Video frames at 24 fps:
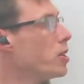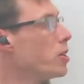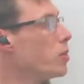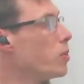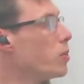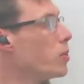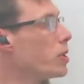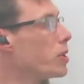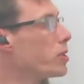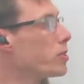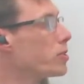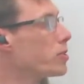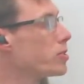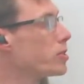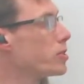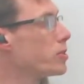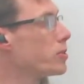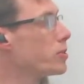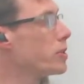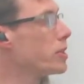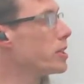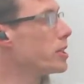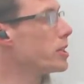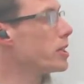when you're
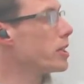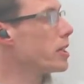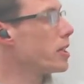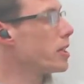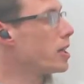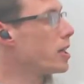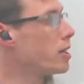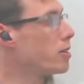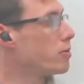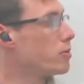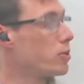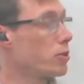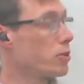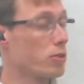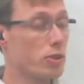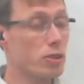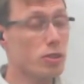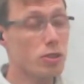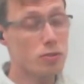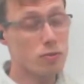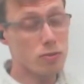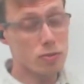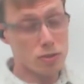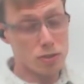doing, well, they're
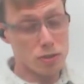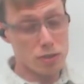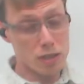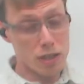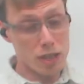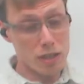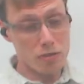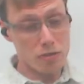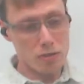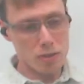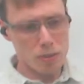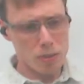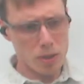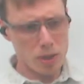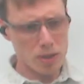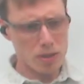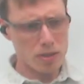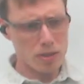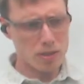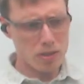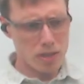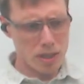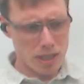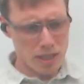useful in general, but
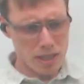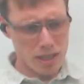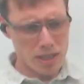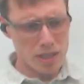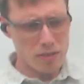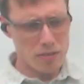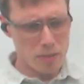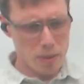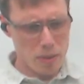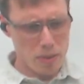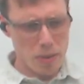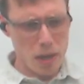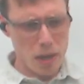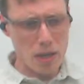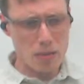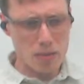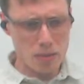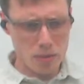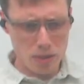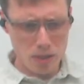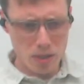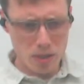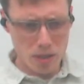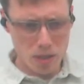they can even be better
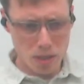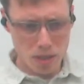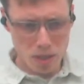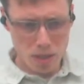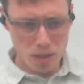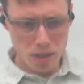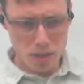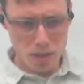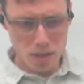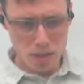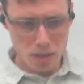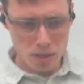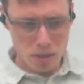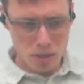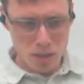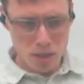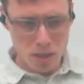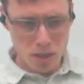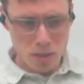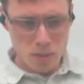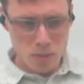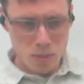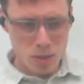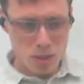than a lot of the
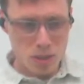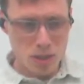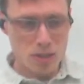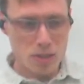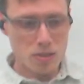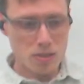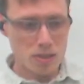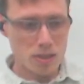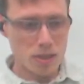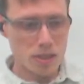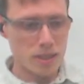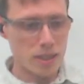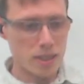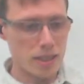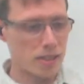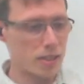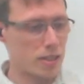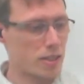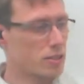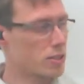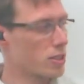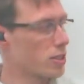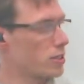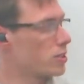machine learning
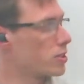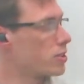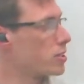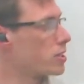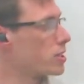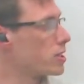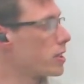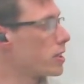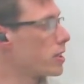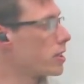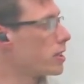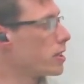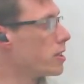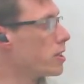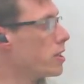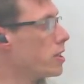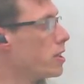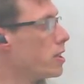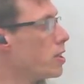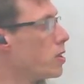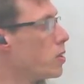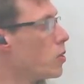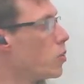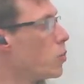techniques, I should say,
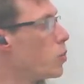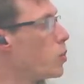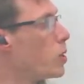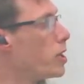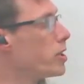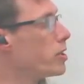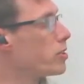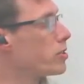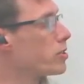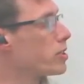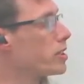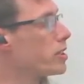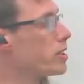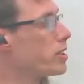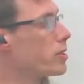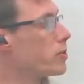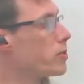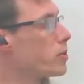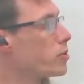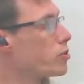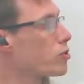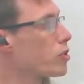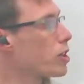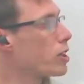when you're dealing
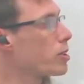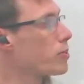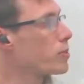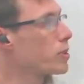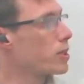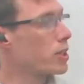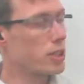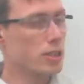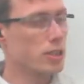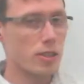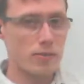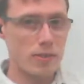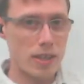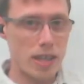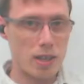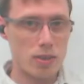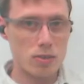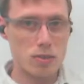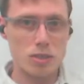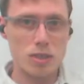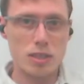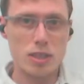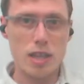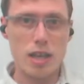with trying to predict stuff
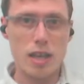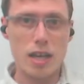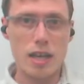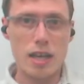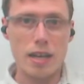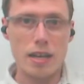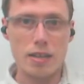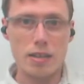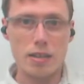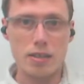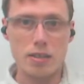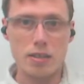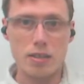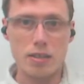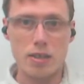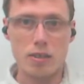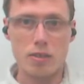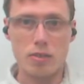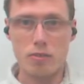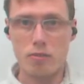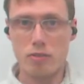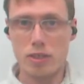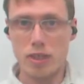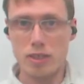outside
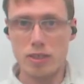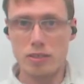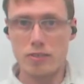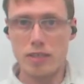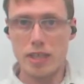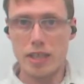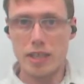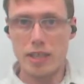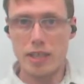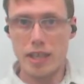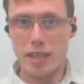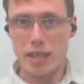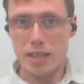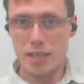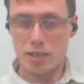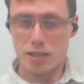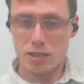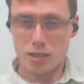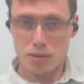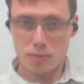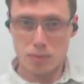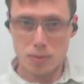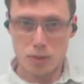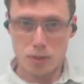of the range of data
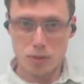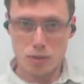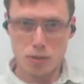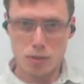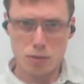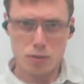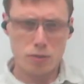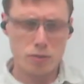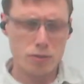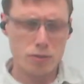actually observed